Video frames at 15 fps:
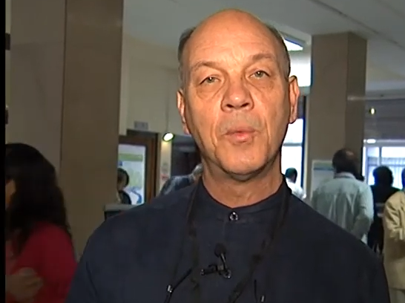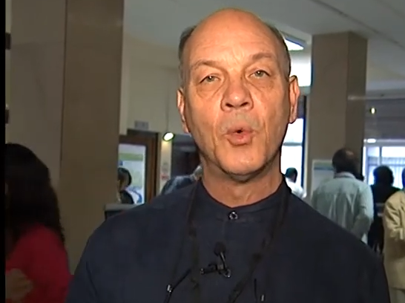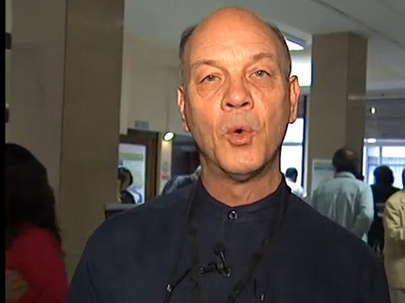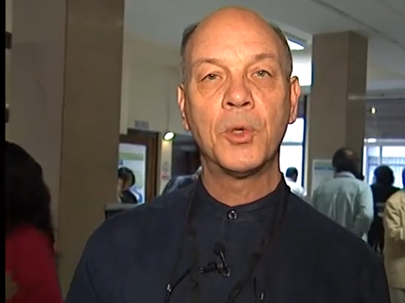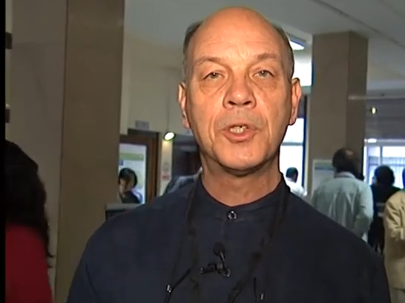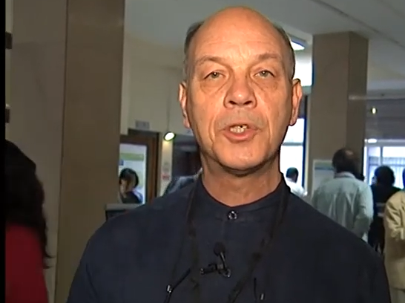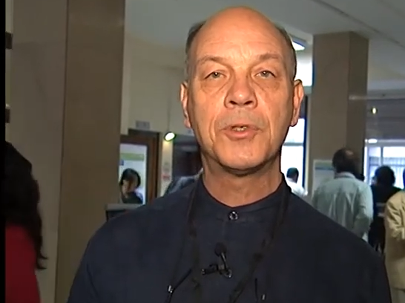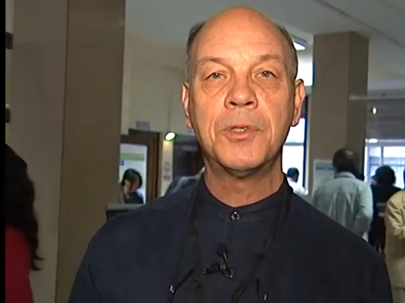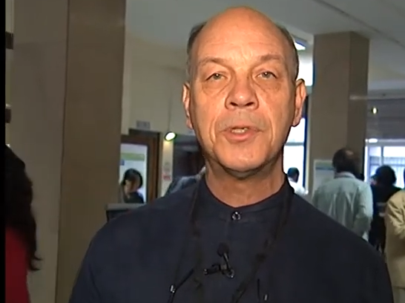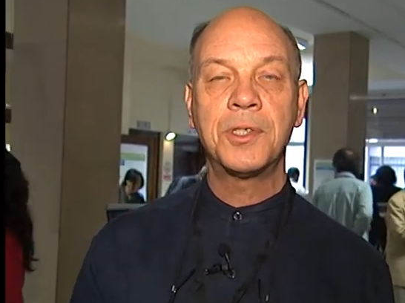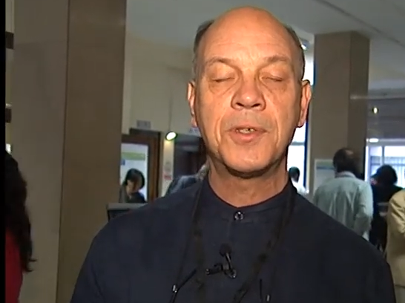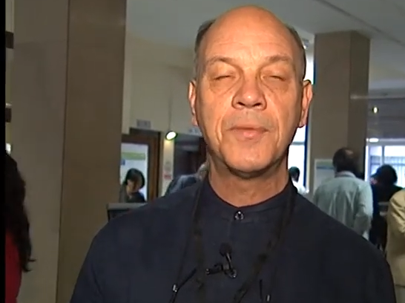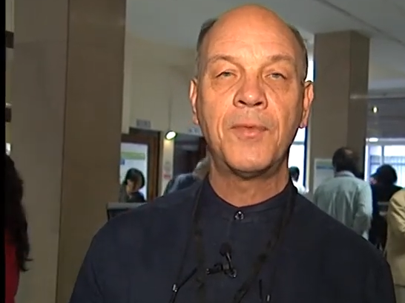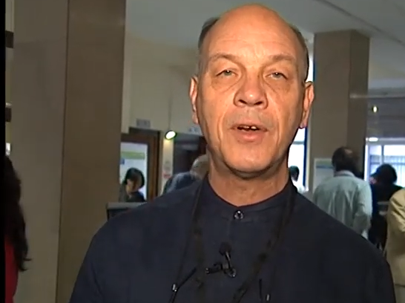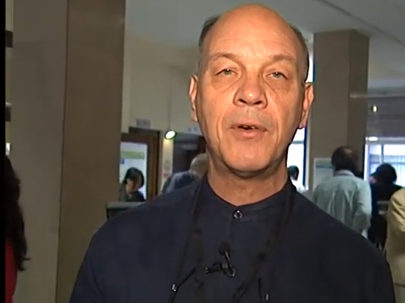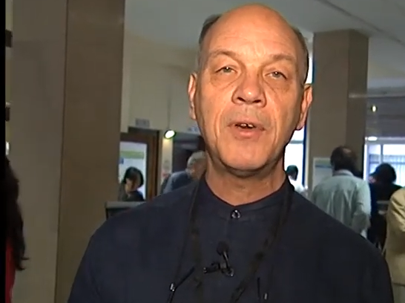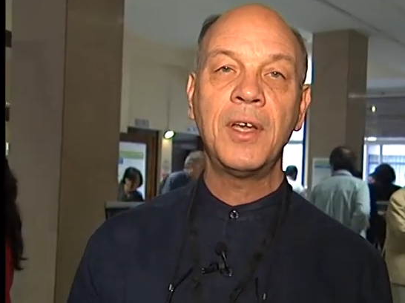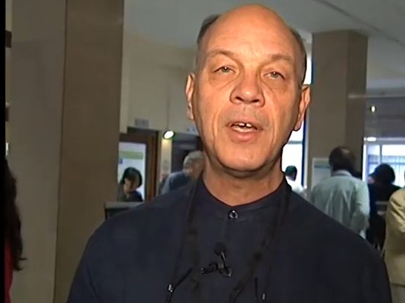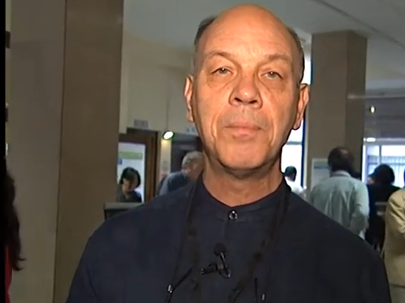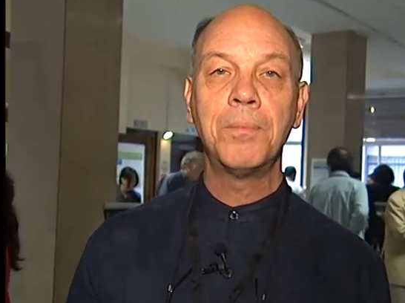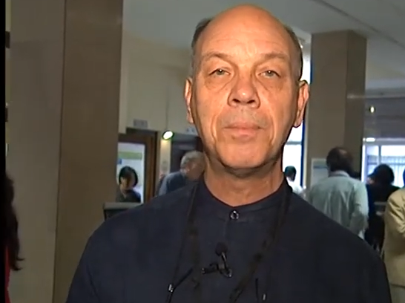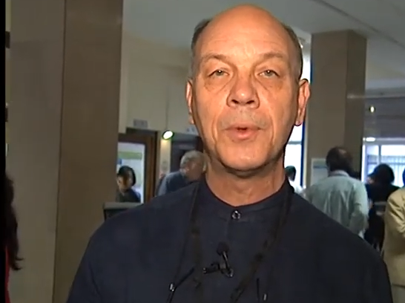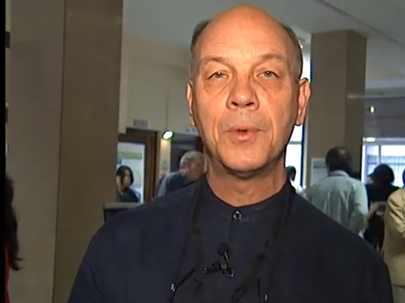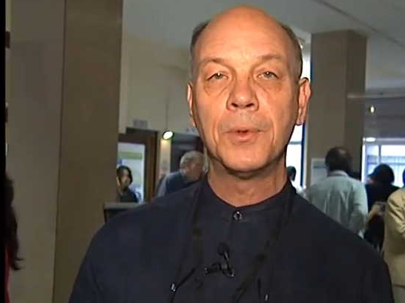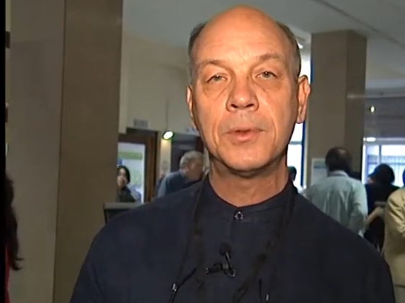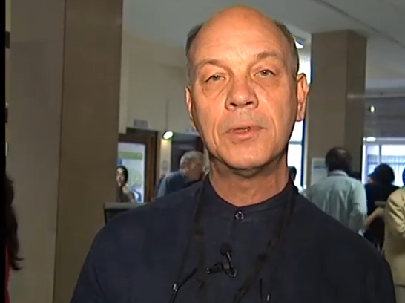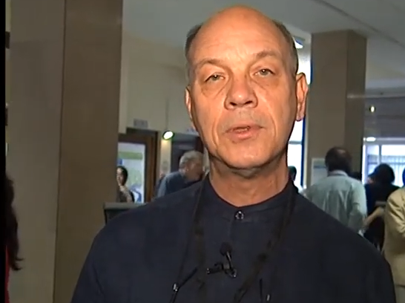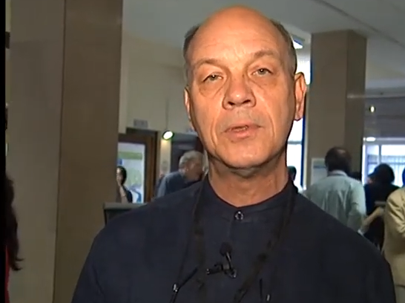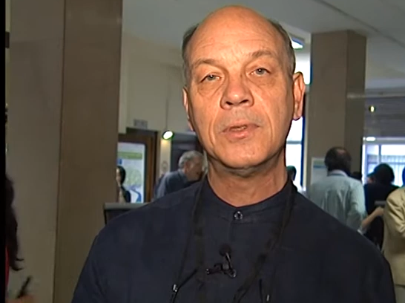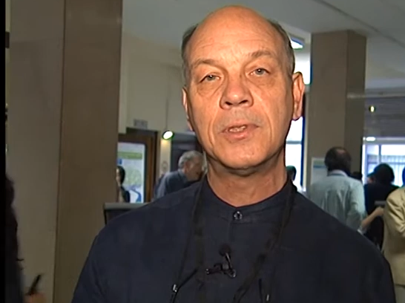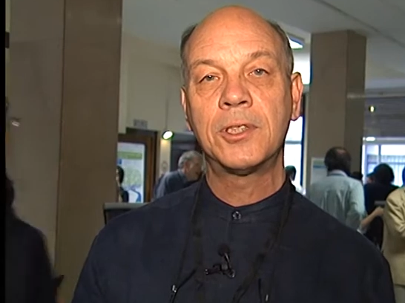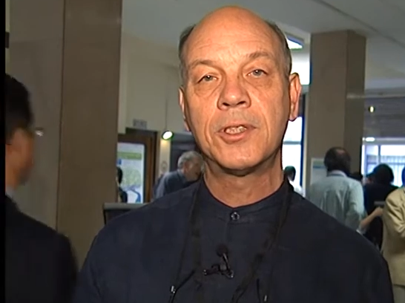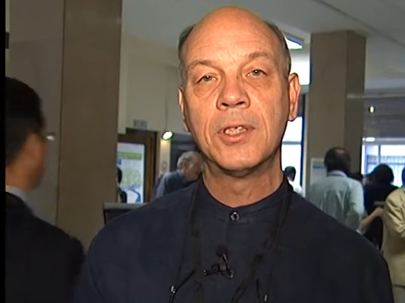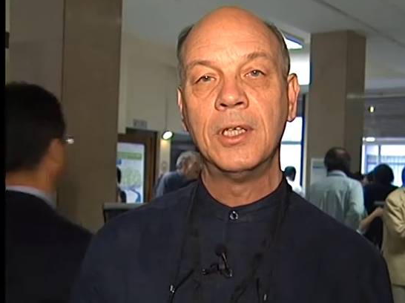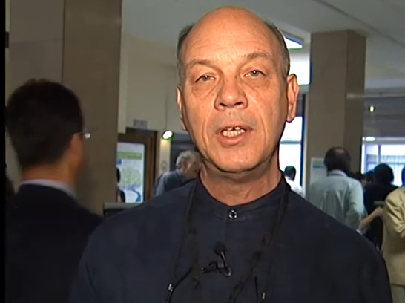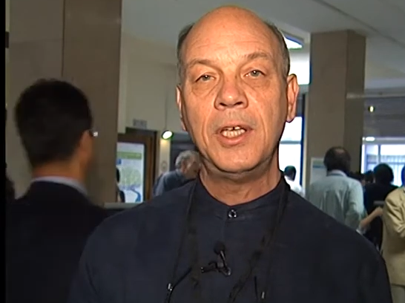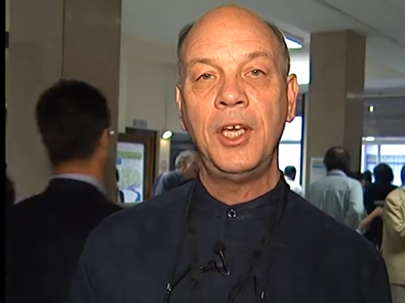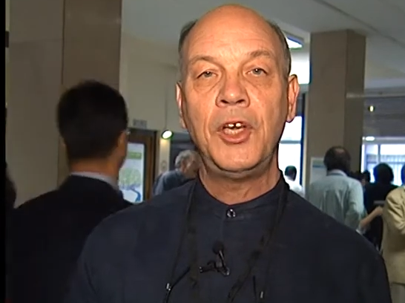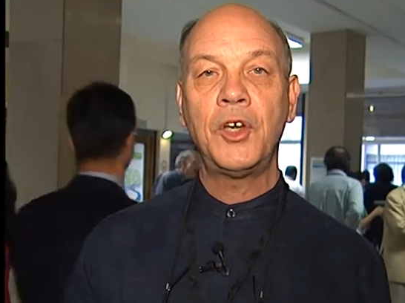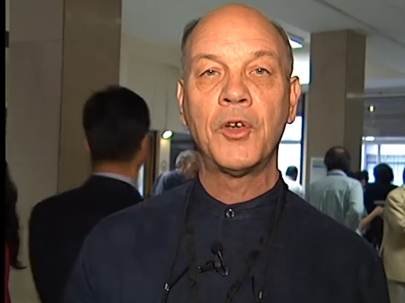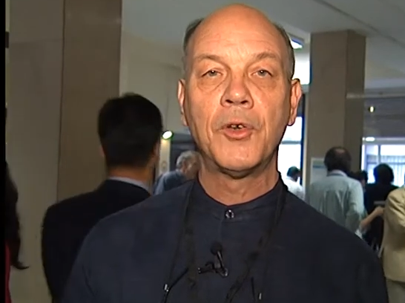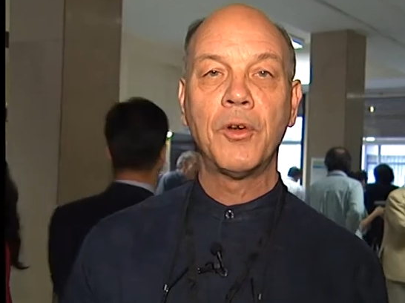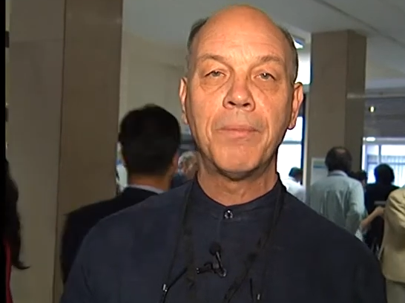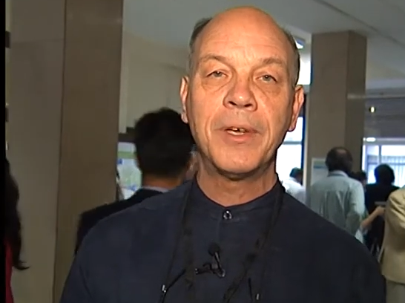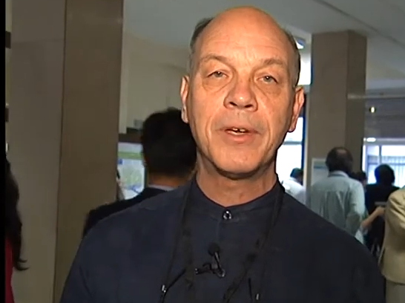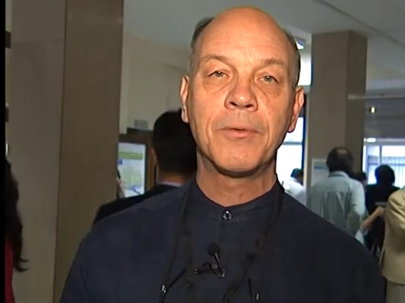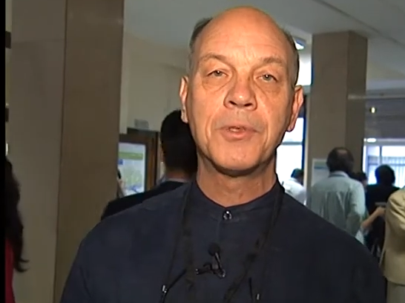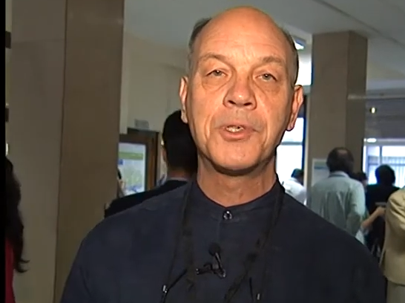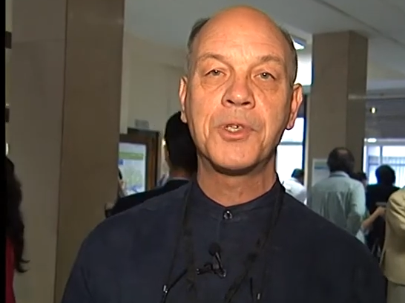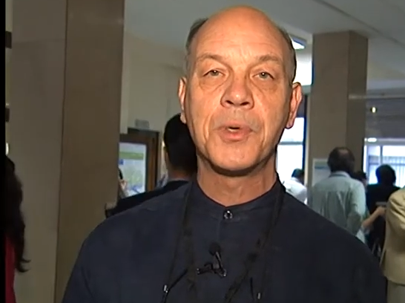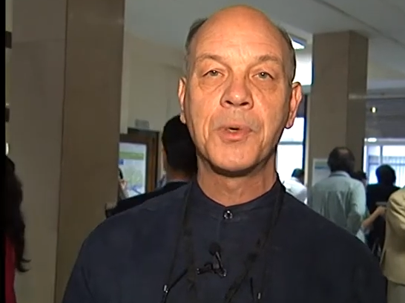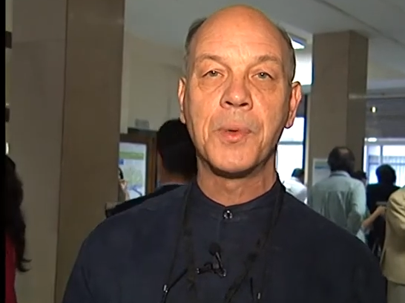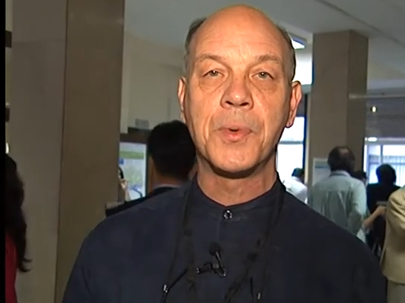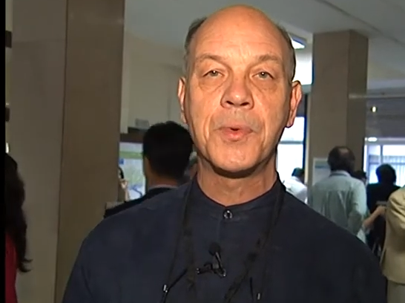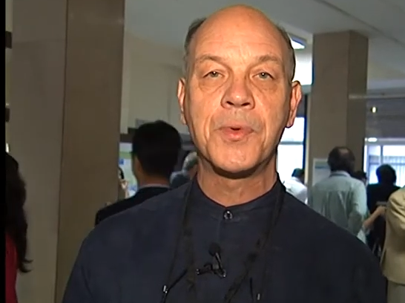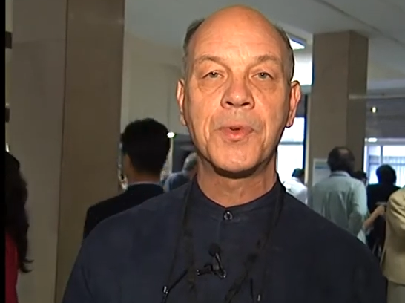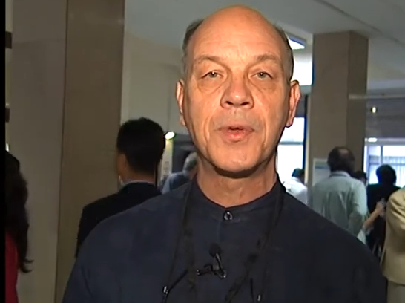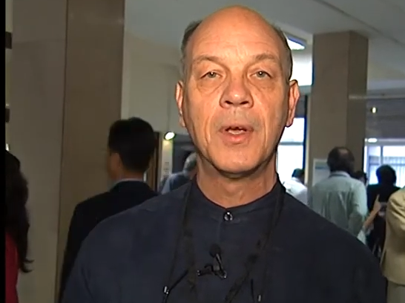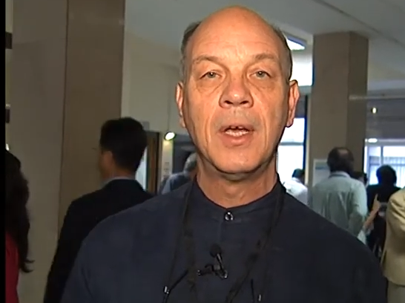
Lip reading: water is a very important economic resource.